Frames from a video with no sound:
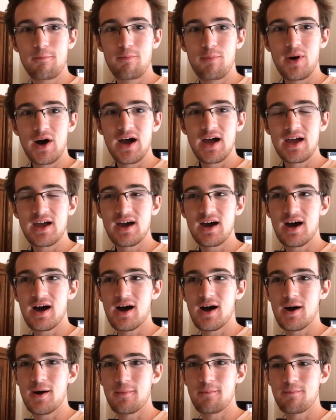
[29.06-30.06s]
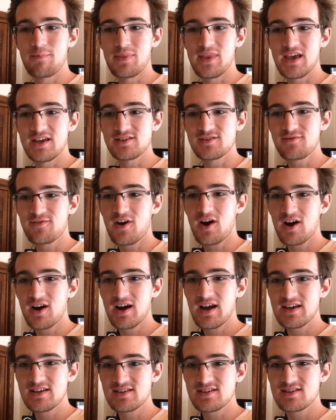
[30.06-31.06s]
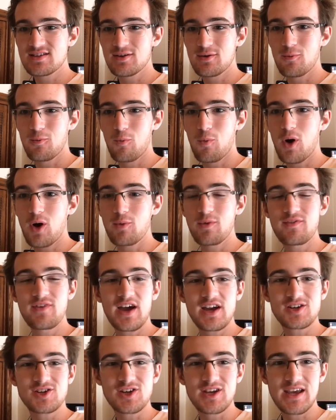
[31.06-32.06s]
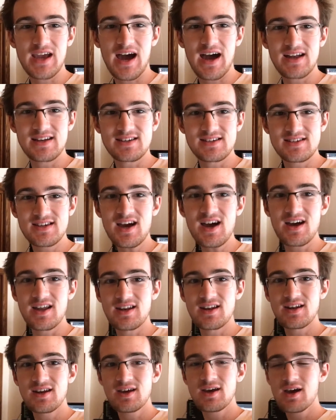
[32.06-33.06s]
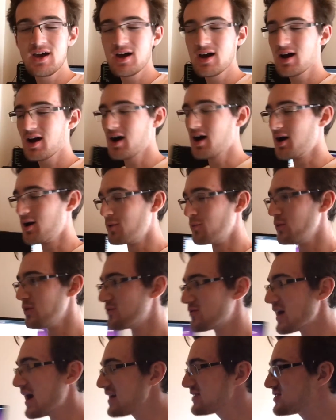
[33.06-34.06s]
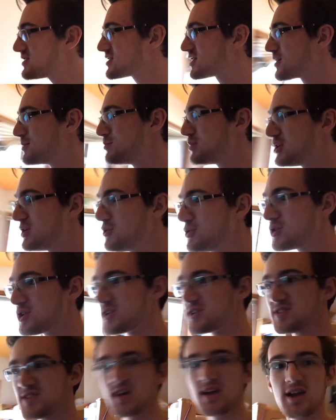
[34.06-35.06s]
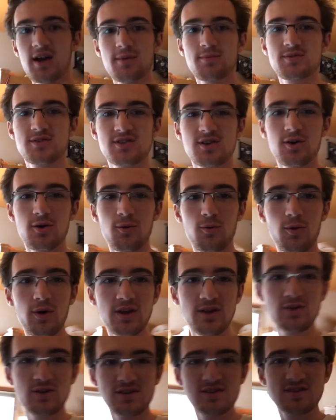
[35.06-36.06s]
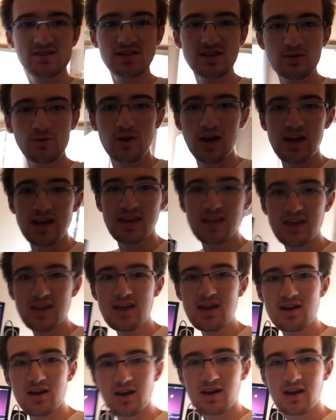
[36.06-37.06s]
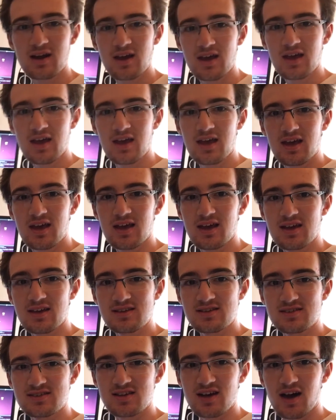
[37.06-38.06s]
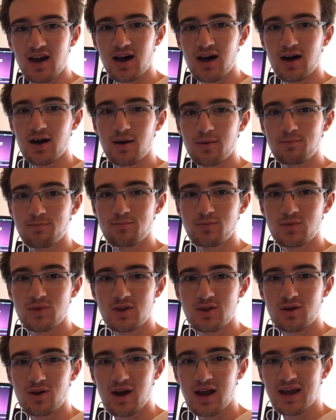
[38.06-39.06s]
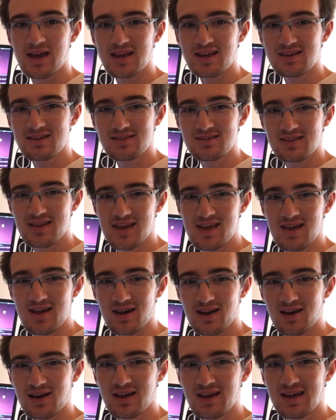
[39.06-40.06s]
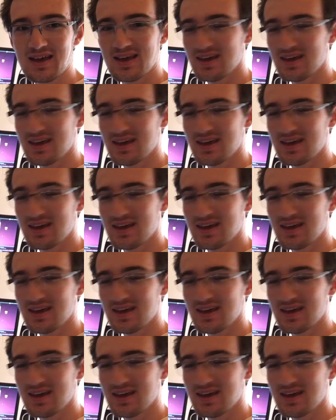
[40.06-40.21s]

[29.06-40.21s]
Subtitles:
But as far as what we've actually got done, we've got the computer set up. So what you can see right here is right here